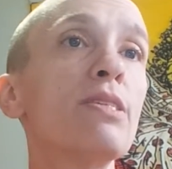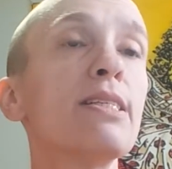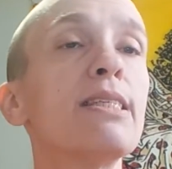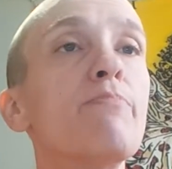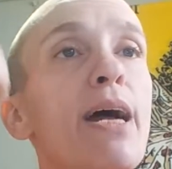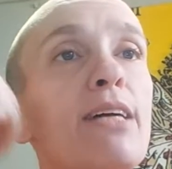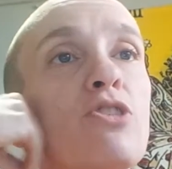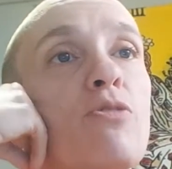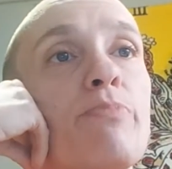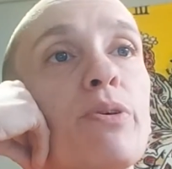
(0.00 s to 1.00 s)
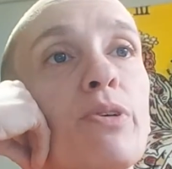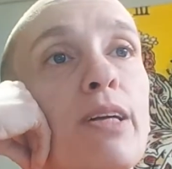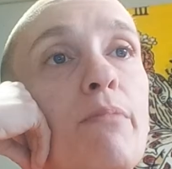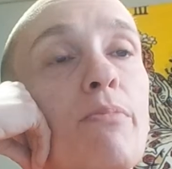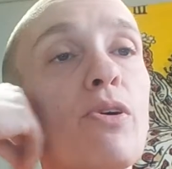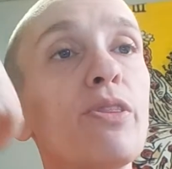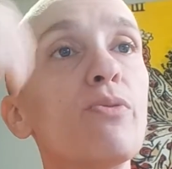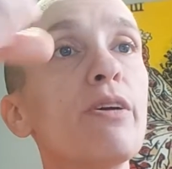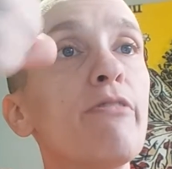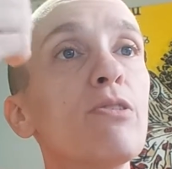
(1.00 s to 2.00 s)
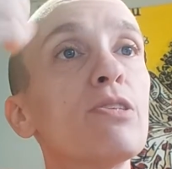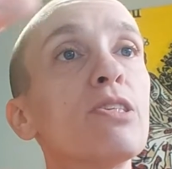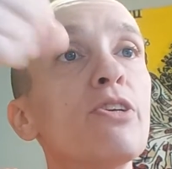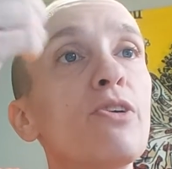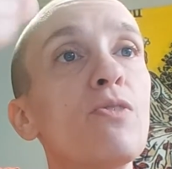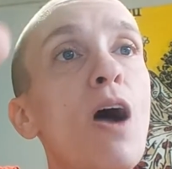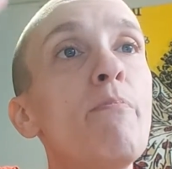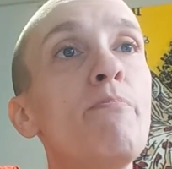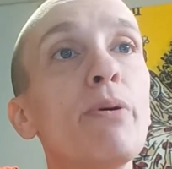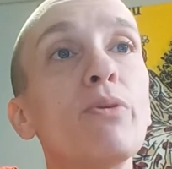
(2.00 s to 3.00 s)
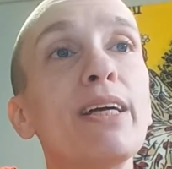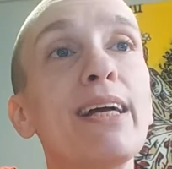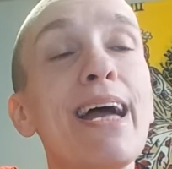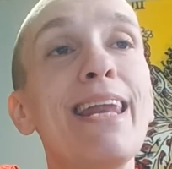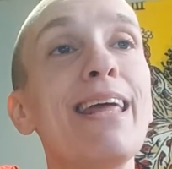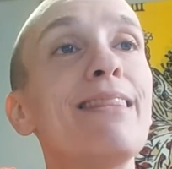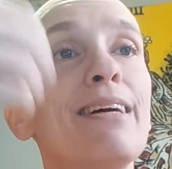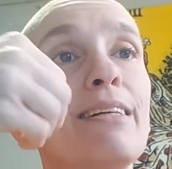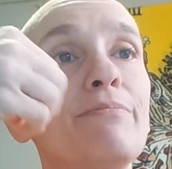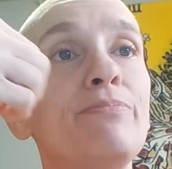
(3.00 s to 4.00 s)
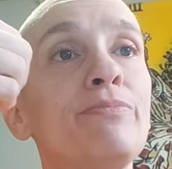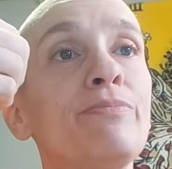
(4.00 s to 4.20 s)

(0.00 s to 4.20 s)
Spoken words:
It's the master builder number in the reverse, so you're not building anything